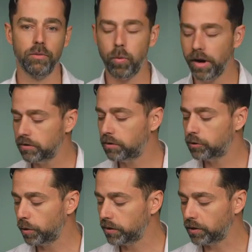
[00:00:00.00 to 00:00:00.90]
Why this is
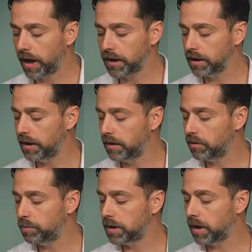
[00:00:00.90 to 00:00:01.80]
so exciting
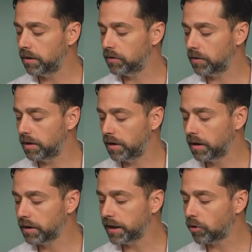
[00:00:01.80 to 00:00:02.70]
is because
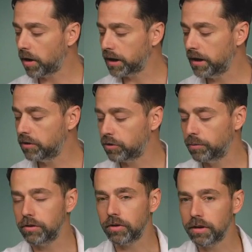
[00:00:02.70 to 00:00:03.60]
electronic
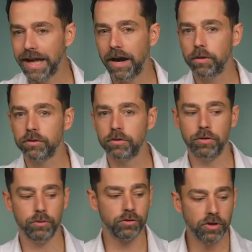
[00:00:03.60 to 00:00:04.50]
instruments allow us
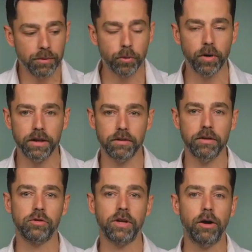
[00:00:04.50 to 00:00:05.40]
to separate
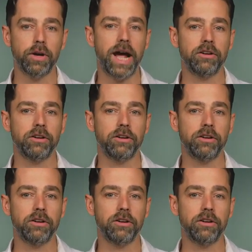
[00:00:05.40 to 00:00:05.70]
the sound